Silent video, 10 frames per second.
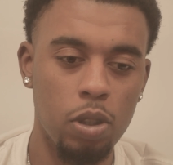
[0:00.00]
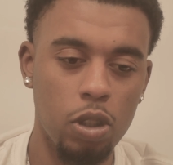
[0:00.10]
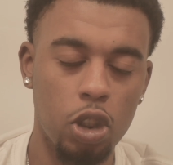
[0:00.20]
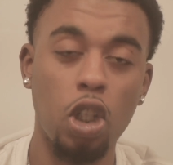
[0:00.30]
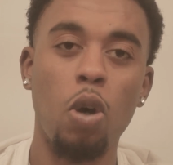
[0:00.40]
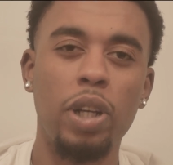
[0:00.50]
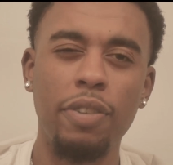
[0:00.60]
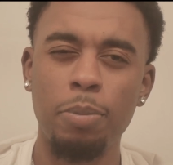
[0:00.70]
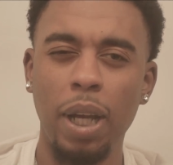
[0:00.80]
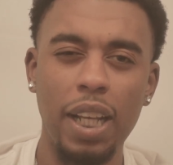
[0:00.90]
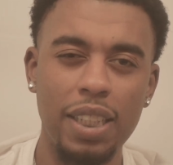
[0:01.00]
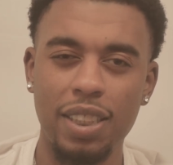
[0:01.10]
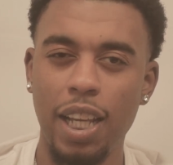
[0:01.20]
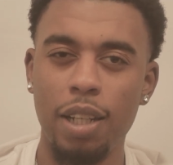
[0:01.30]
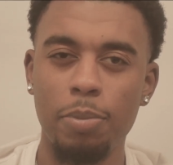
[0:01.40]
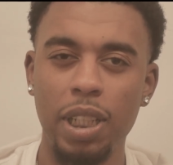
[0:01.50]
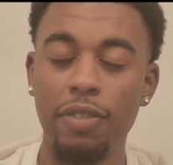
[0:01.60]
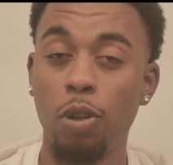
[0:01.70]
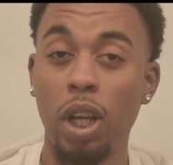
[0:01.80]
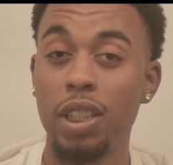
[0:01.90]
showed everybody that side of me,
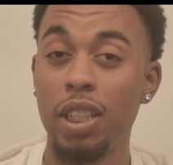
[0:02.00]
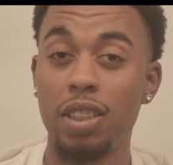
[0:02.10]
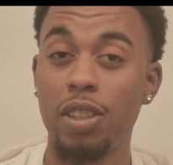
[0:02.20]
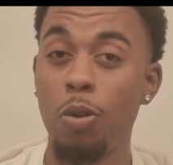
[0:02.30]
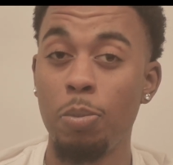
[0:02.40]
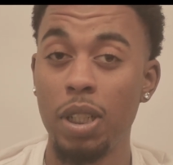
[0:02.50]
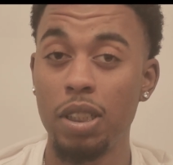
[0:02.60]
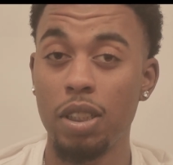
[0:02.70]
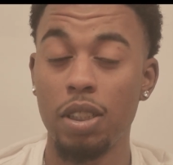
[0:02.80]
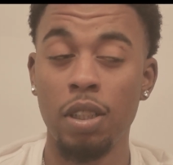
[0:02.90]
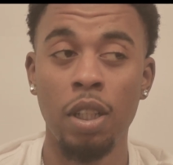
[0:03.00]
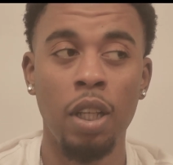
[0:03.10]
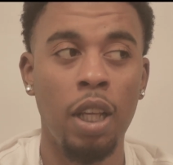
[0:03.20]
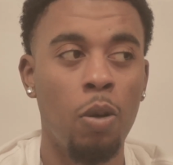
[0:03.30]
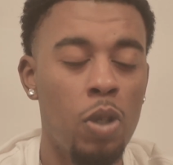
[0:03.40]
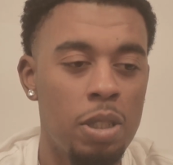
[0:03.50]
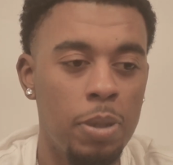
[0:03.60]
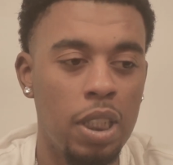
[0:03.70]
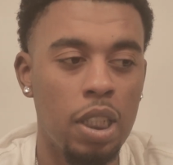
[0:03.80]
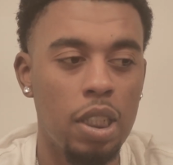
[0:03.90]
even though I did it so much, was
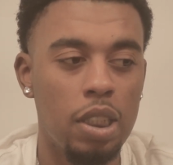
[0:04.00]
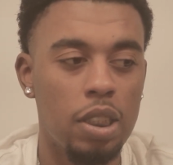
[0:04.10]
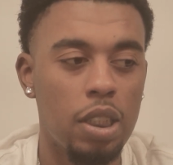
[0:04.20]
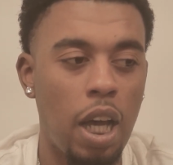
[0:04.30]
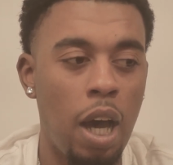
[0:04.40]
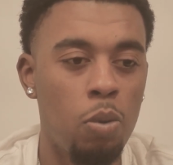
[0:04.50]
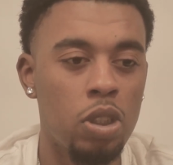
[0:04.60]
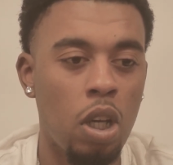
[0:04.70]
because I was